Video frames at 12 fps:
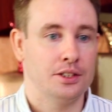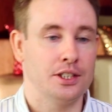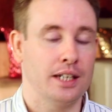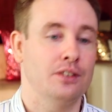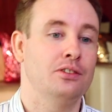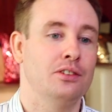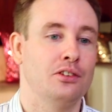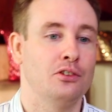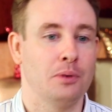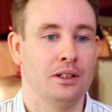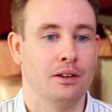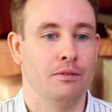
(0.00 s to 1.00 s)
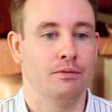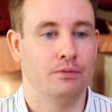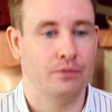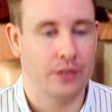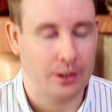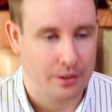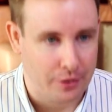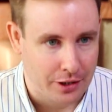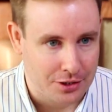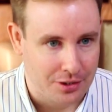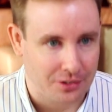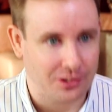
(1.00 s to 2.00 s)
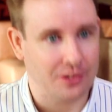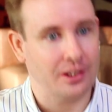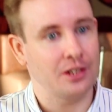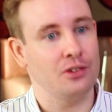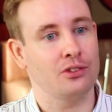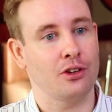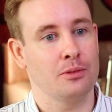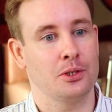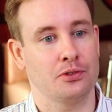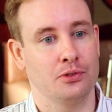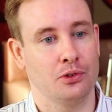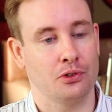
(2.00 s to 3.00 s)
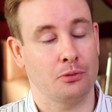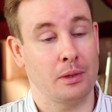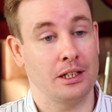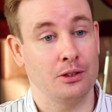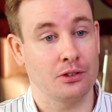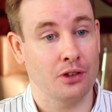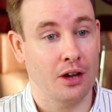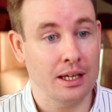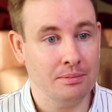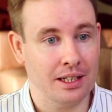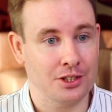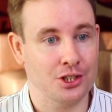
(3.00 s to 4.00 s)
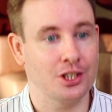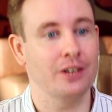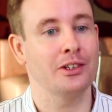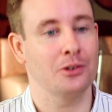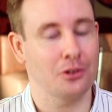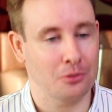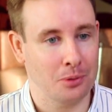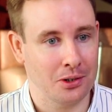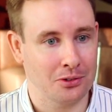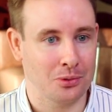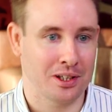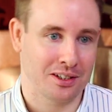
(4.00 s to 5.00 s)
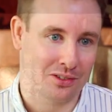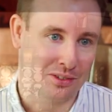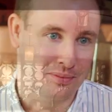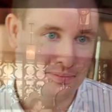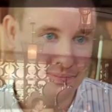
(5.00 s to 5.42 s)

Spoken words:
Janice, this has been very, very interesting. Thank you so much for spending your time and sharing your experience with us.